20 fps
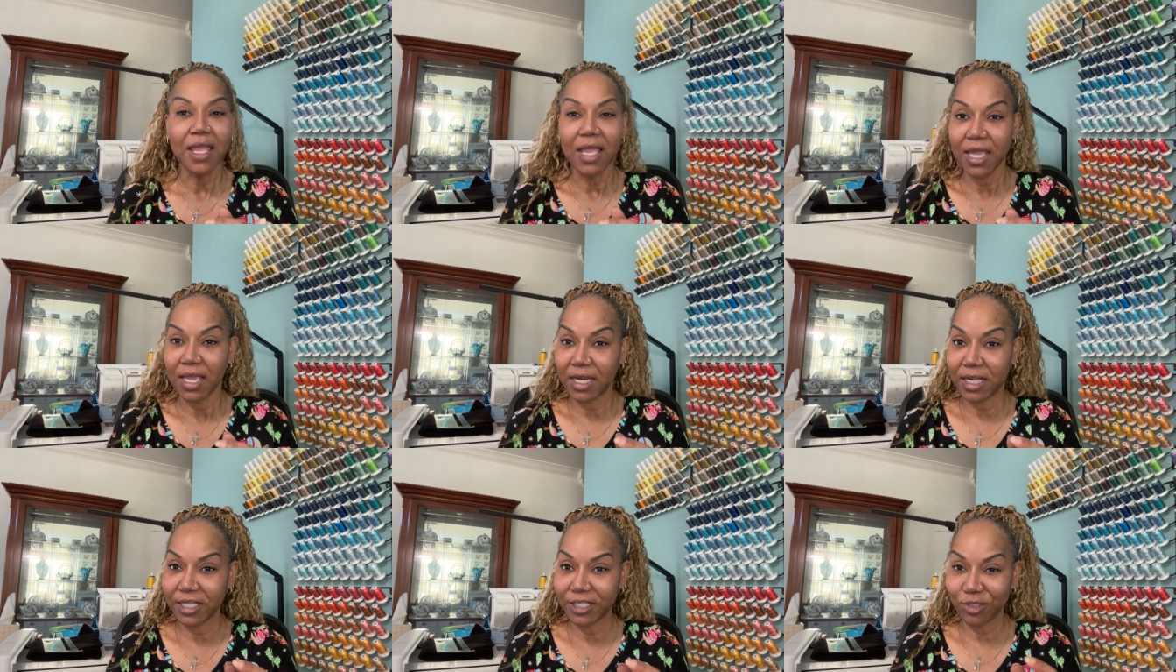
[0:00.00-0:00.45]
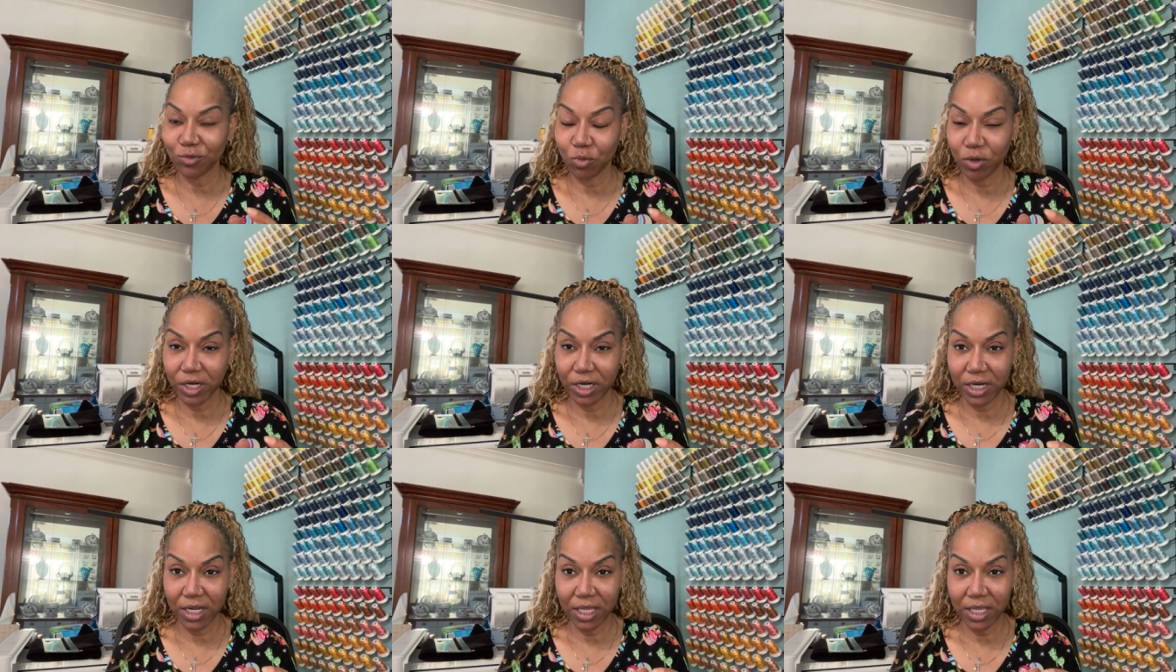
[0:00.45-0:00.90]
It is
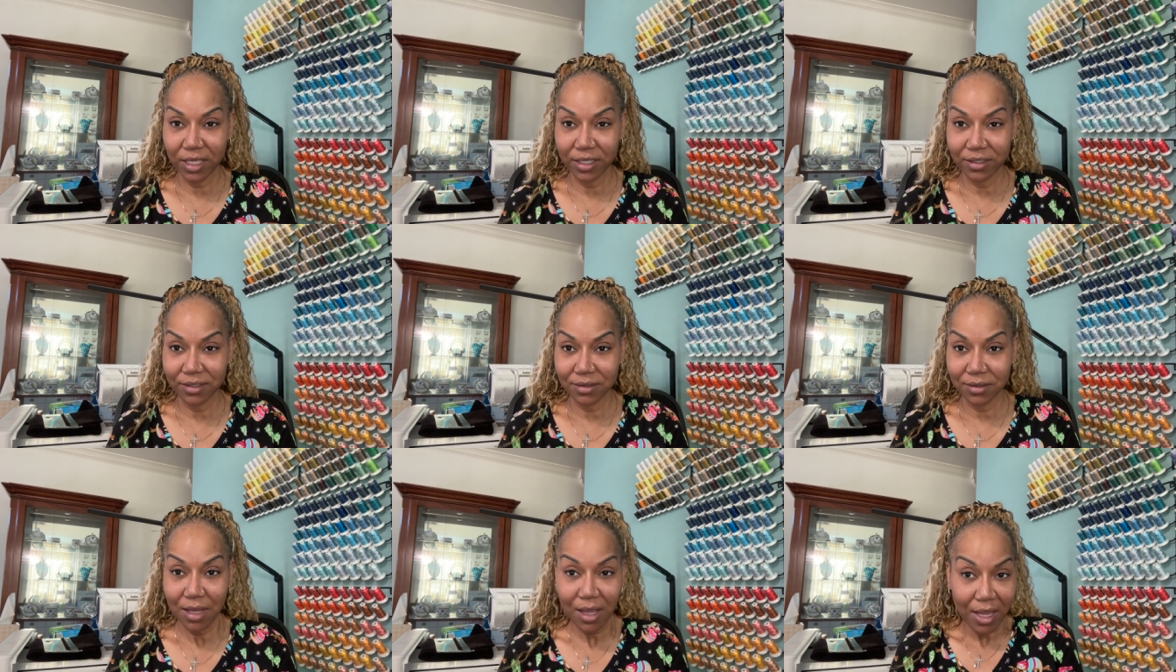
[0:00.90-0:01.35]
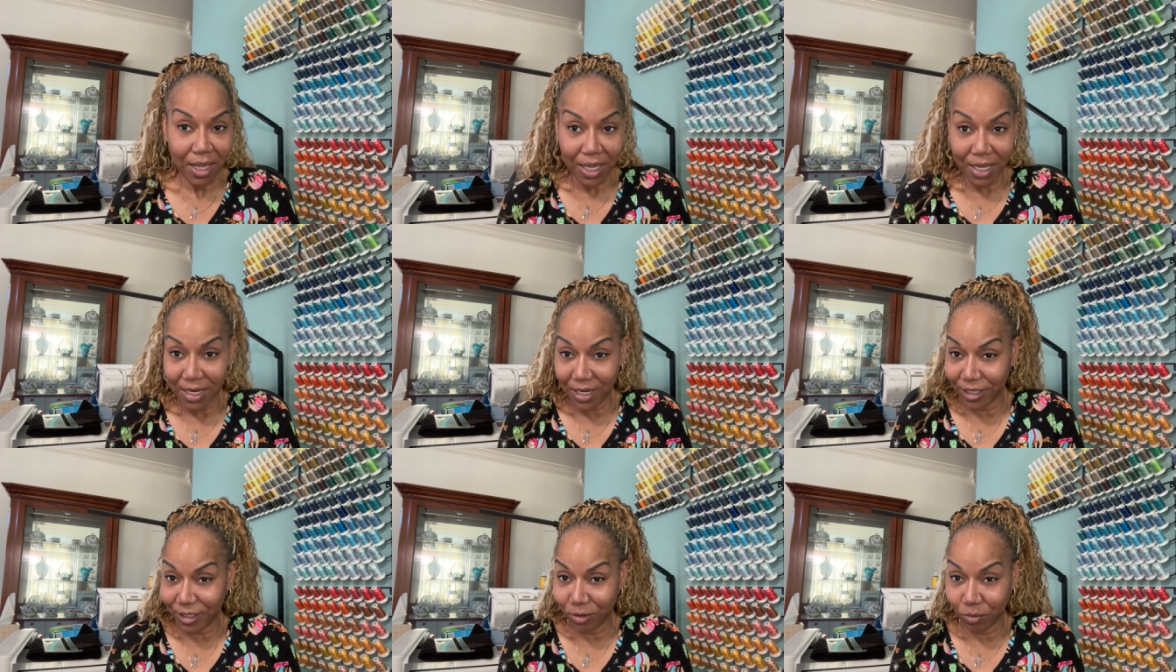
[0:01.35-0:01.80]
what it is.
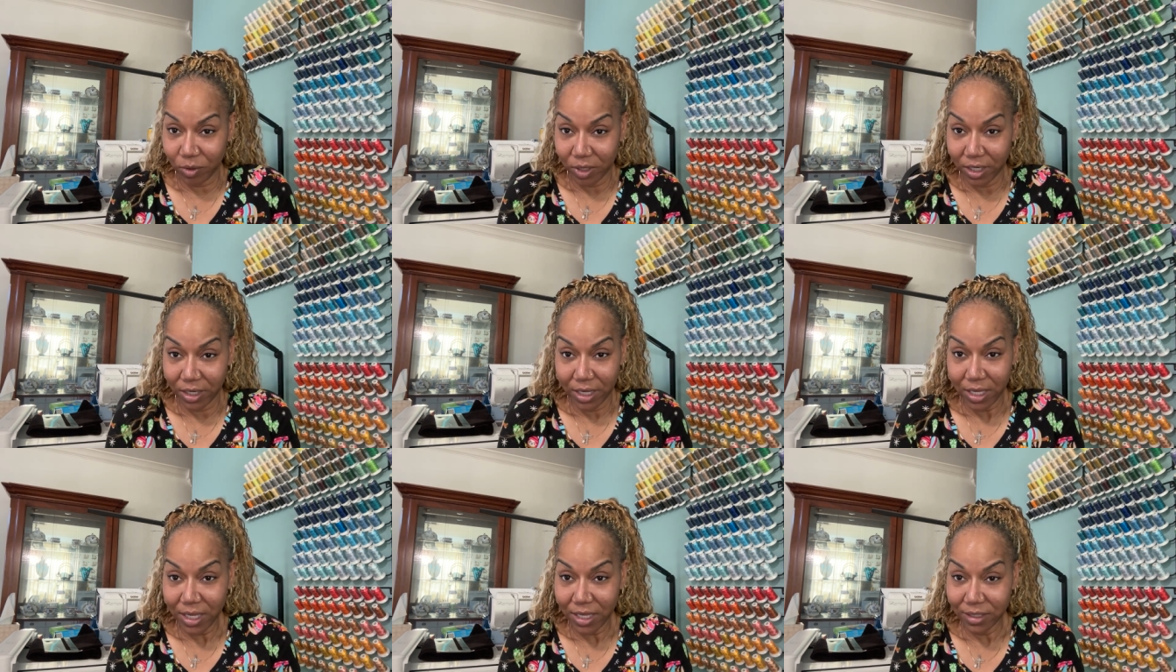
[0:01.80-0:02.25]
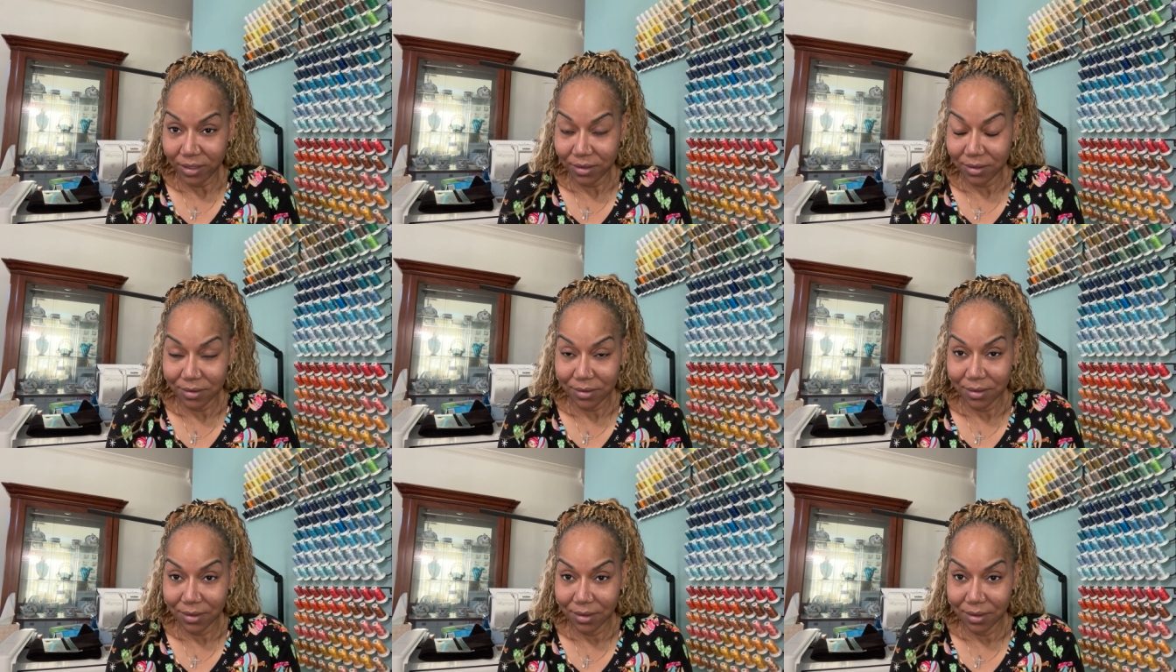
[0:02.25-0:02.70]
It is what it
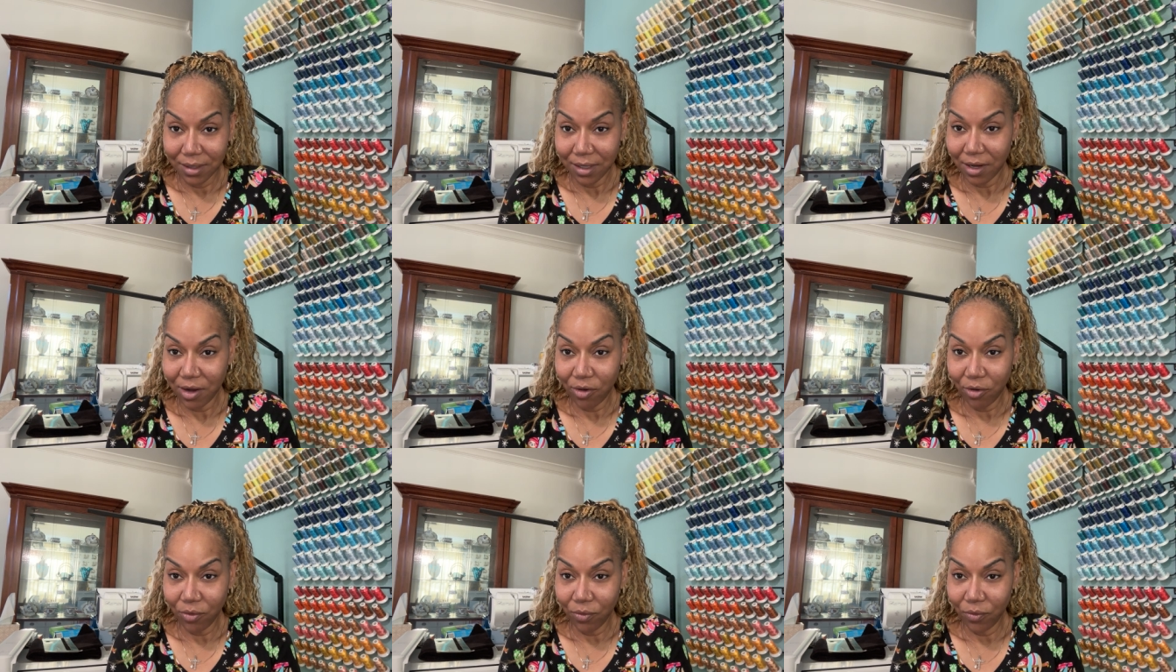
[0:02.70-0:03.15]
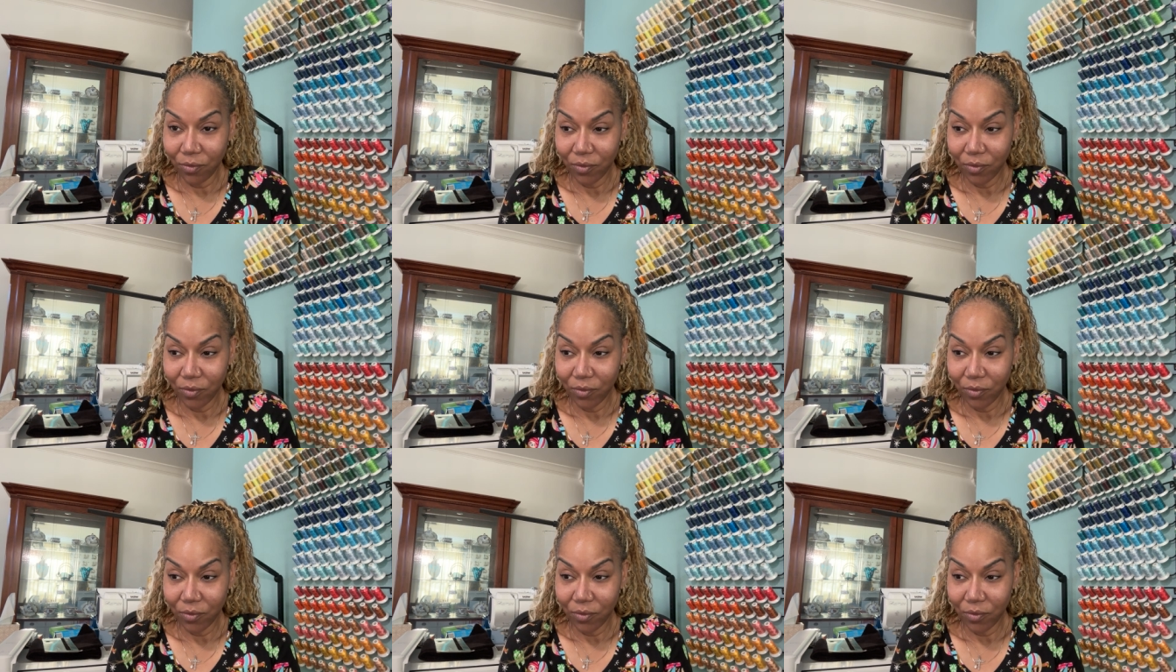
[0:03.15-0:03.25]
is, you know.